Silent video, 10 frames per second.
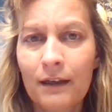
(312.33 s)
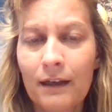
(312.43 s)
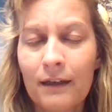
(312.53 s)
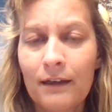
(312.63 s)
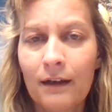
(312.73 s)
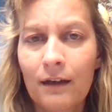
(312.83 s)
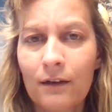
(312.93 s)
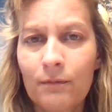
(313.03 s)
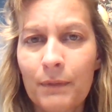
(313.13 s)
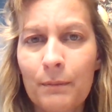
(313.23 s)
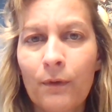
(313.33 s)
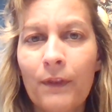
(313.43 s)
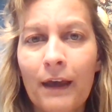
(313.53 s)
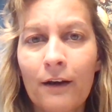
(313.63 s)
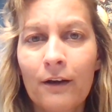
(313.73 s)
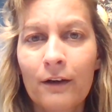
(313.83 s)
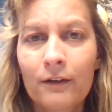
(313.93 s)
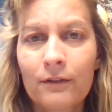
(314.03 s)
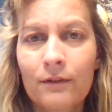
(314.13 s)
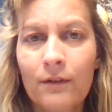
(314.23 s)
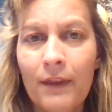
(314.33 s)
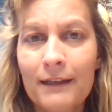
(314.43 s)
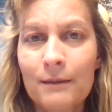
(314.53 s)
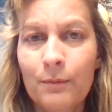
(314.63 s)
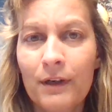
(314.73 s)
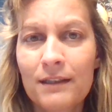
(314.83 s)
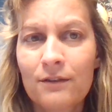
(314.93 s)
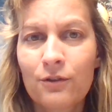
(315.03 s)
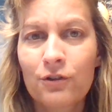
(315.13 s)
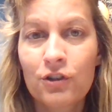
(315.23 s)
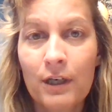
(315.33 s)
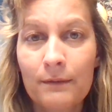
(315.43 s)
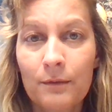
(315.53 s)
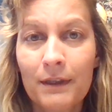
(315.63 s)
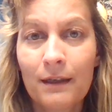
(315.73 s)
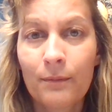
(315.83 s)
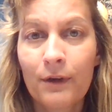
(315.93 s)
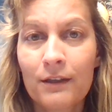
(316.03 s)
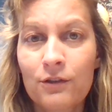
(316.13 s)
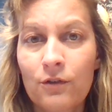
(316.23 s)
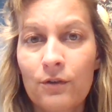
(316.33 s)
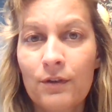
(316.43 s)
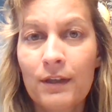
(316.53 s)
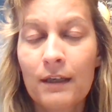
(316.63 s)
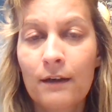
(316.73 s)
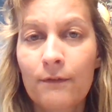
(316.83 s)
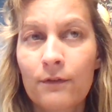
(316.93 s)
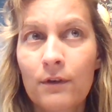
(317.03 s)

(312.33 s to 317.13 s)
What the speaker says: And people that are that depressed and they're ashamed of being that depressed, you know,